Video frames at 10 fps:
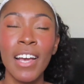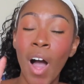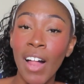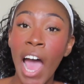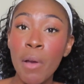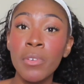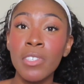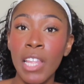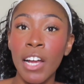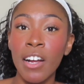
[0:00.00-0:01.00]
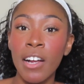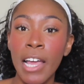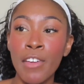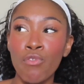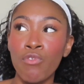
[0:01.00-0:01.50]
While I was there,
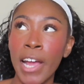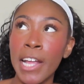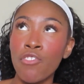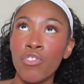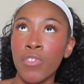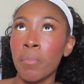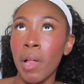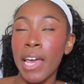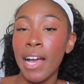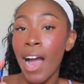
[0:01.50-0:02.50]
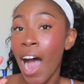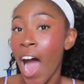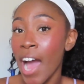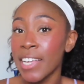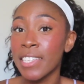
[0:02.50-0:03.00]
it ranged from like
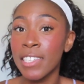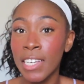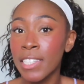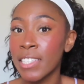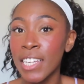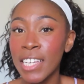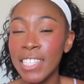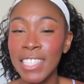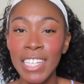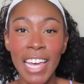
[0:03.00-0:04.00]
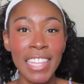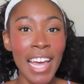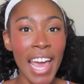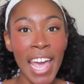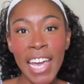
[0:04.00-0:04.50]
high 60s to like
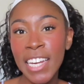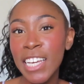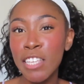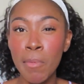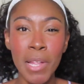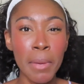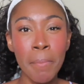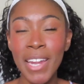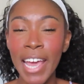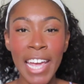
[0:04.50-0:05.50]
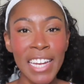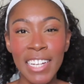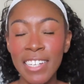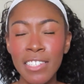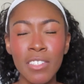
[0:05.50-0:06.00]
the 80s, maybe like mid
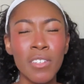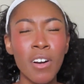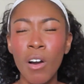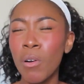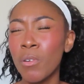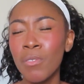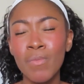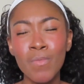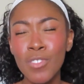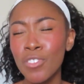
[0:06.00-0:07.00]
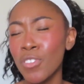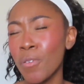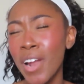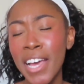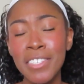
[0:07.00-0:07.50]
80s. Oh, just so
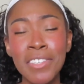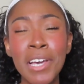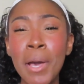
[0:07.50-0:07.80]
nice.